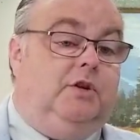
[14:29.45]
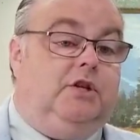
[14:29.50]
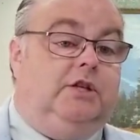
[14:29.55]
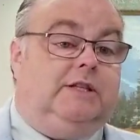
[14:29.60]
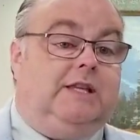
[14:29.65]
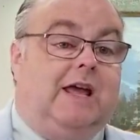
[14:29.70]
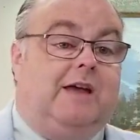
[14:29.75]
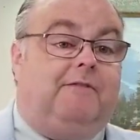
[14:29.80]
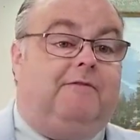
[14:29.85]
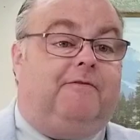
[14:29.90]

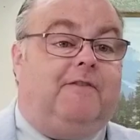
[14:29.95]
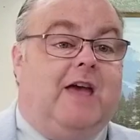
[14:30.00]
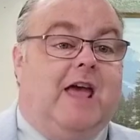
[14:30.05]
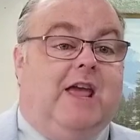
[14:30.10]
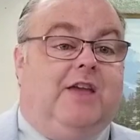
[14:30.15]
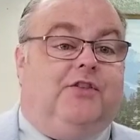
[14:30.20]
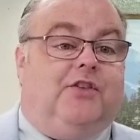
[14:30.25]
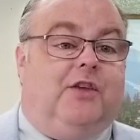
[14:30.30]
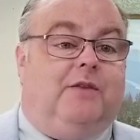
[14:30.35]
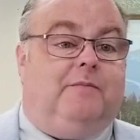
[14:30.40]
just have
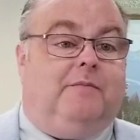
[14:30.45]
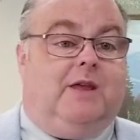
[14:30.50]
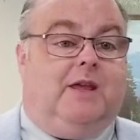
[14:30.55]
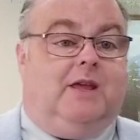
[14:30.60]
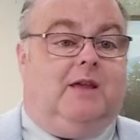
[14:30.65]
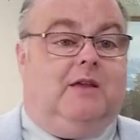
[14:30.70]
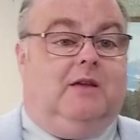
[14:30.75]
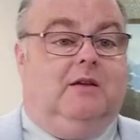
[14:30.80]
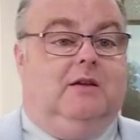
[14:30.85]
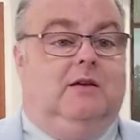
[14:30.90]
faith in me.